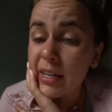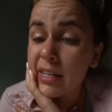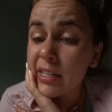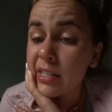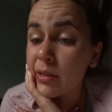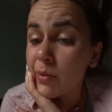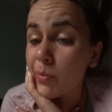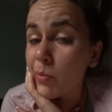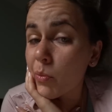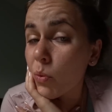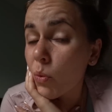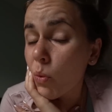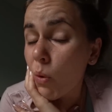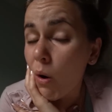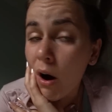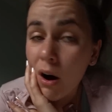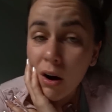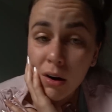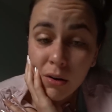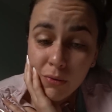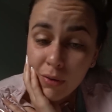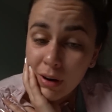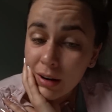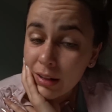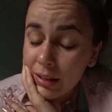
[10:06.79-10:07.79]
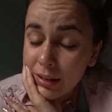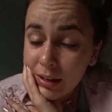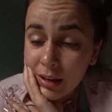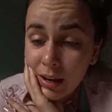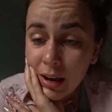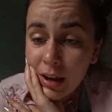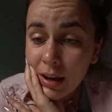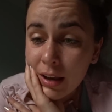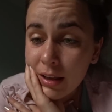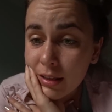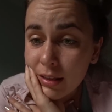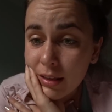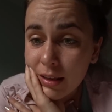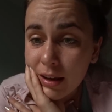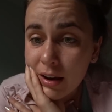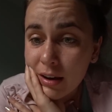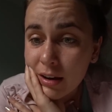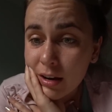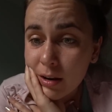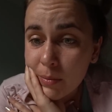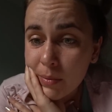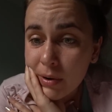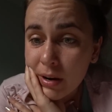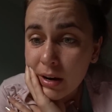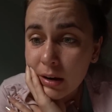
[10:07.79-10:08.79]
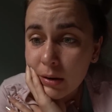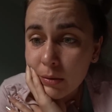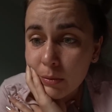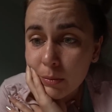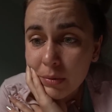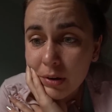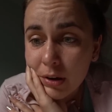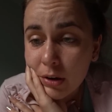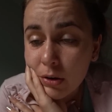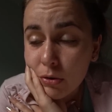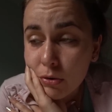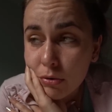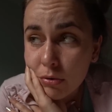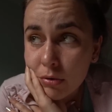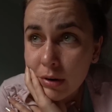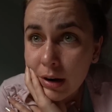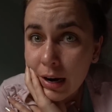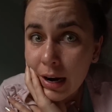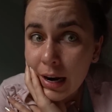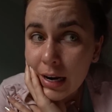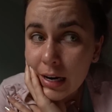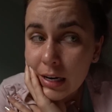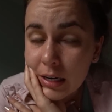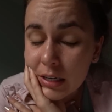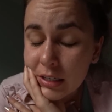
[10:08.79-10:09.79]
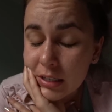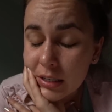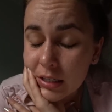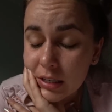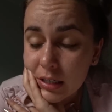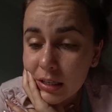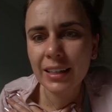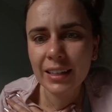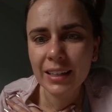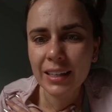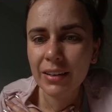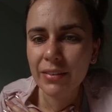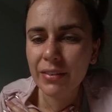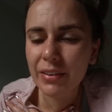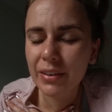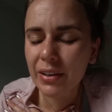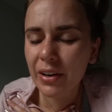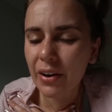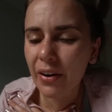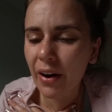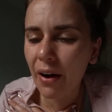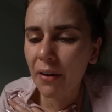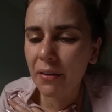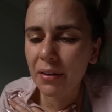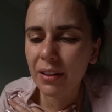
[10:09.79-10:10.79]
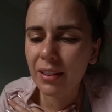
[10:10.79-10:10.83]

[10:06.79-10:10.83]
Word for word: Some wild Relicanth out and about would be great. You never know, I